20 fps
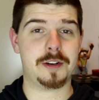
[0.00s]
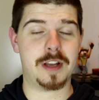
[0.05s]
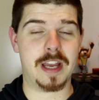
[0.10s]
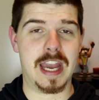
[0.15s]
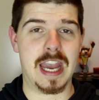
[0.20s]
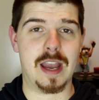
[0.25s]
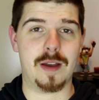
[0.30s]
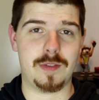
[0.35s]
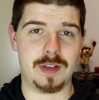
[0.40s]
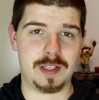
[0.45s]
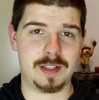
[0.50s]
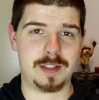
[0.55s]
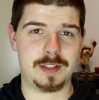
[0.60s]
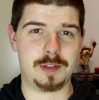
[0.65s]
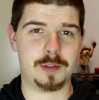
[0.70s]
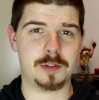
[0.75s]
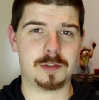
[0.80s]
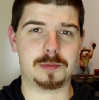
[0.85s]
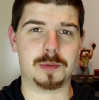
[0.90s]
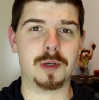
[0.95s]
you have it,
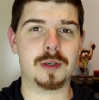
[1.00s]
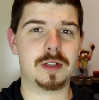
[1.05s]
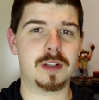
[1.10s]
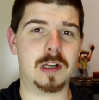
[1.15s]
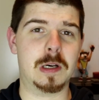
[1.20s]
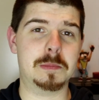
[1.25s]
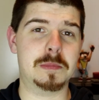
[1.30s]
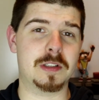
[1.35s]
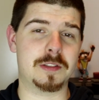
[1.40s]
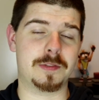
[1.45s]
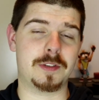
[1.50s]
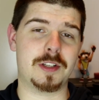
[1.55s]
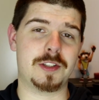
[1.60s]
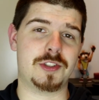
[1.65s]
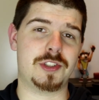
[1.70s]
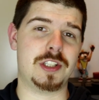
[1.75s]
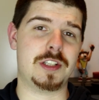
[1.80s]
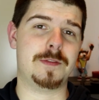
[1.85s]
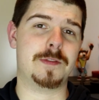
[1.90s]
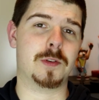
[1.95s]
those were the numbers for the
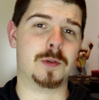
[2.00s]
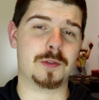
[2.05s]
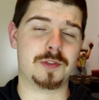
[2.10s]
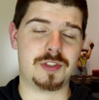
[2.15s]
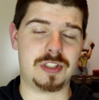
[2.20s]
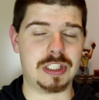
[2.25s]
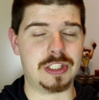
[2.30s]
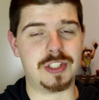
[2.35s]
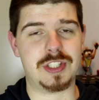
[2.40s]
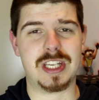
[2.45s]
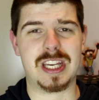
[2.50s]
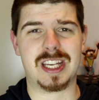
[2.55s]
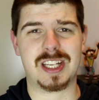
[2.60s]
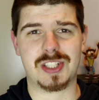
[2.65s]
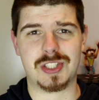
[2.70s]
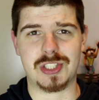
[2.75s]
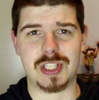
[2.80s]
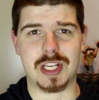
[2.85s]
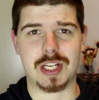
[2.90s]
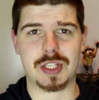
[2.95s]
Geforce GTX
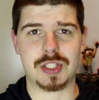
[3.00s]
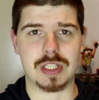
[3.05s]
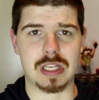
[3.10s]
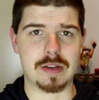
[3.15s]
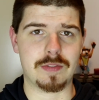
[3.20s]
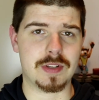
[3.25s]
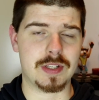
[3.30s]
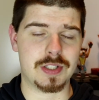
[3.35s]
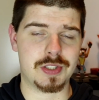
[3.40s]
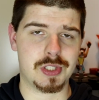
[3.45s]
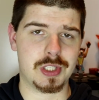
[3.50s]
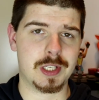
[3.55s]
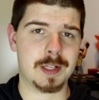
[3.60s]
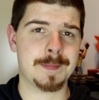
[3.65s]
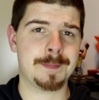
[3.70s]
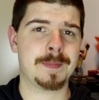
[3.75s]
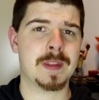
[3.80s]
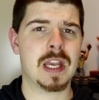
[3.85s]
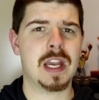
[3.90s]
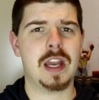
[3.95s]
670.
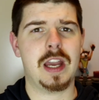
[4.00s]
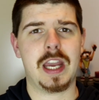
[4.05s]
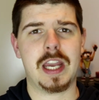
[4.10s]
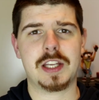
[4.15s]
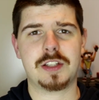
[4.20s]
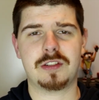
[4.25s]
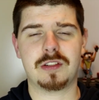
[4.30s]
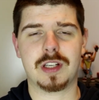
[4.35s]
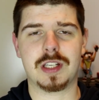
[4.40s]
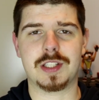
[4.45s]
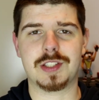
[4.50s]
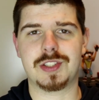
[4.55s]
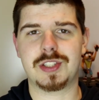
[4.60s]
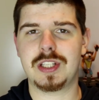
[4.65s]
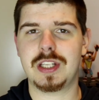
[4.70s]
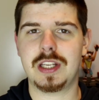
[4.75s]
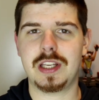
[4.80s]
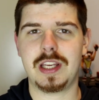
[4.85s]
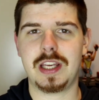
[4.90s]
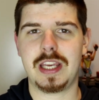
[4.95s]
As you can
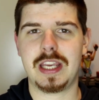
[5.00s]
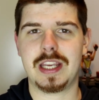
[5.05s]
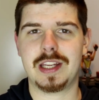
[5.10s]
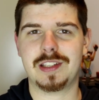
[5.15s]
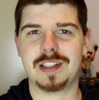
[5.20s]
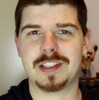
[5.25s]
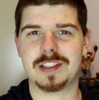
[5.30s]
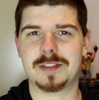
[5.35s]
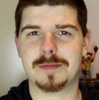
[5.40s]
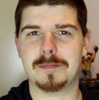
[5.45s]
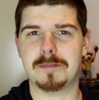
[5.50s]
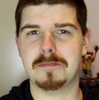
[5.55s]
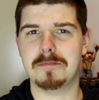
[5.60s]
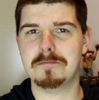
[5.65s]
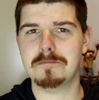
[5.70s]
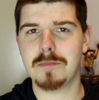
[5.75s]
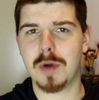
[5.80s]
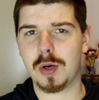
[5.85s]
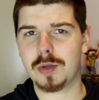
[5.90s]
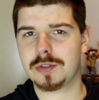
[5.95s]
see, it is
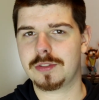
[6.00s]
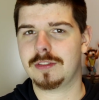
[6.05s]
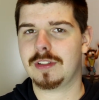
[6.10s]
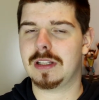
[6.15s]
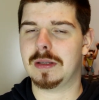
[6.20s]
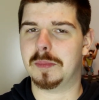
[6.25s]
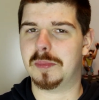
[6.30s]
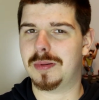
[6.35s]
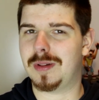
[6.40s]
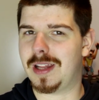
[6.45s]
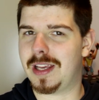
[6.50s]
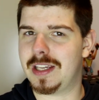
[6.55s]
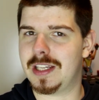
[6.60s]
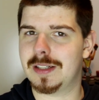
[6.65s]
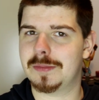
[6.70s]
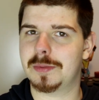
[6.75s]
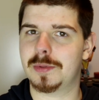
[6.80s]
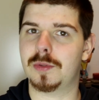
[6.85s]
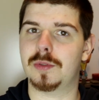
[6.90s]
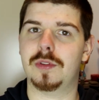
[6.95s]
mostly
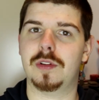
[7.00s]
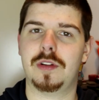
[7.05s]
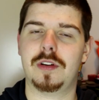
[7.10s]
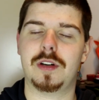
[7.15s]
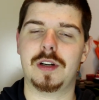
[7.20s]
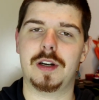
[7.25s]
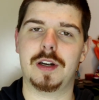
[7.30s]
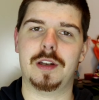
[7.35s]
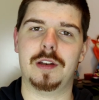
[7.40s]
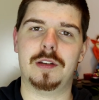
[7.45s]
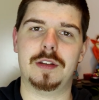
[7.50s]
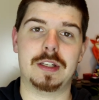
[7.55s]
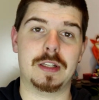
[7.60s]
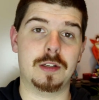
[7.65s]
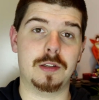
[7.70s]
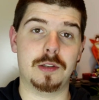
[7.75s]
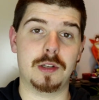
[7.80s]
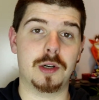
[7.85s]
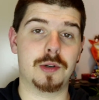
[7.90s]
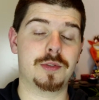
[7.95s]
playable on the
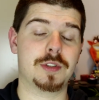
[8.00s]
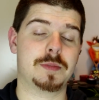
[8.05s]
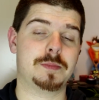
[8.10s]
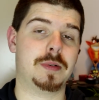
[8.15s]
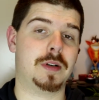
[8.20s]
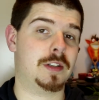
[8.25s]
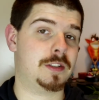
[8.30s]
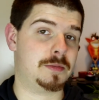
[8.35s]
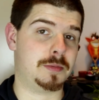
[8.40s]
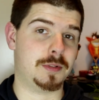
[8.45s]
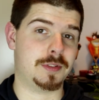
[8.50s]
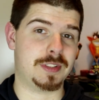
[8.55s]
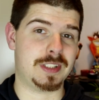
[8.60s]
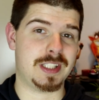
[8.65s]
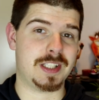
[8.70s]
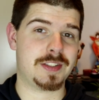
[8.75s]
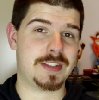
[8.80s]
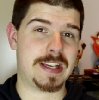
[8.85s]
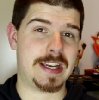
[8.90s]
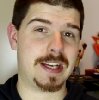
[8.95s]
lowest possible
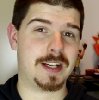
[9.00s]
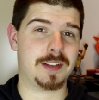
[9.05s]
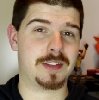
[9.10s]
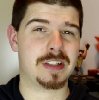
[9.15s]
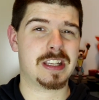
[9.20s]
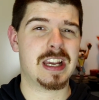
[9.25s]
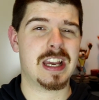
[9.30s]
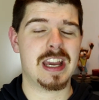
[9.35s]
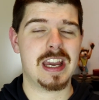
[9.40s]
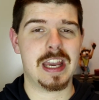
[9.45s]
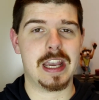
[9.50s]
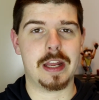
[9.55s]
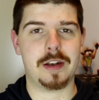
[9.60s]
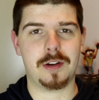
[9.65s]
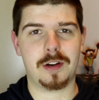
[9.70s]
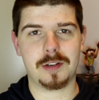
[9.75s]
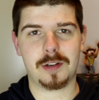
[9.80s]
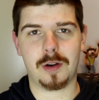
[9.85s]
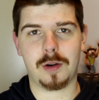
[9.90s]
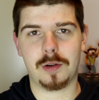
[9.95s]
details and
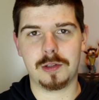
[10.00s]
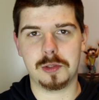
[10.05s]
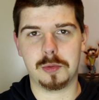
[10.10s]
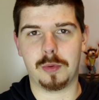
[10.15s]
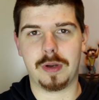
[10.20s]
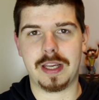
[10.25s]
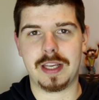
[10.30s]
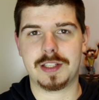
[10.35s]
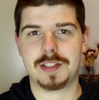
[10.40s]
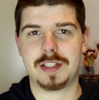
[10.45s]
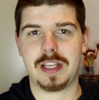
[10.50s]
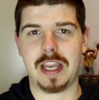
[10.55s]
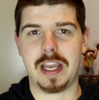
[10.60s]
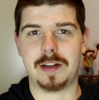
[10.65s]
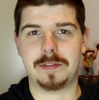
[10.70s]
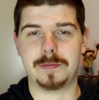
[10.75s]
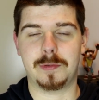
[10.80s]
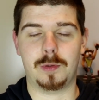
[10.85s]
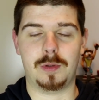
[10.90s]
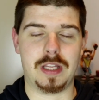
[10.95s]
not always
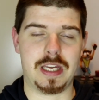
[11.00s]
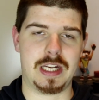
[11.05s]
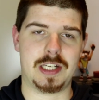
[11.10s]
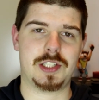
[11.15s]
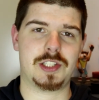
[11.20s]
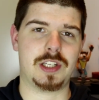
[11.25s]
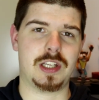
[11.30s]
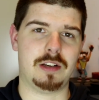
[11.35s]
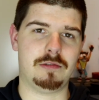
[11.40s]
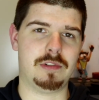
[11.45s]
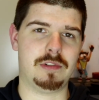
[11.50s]
at full HD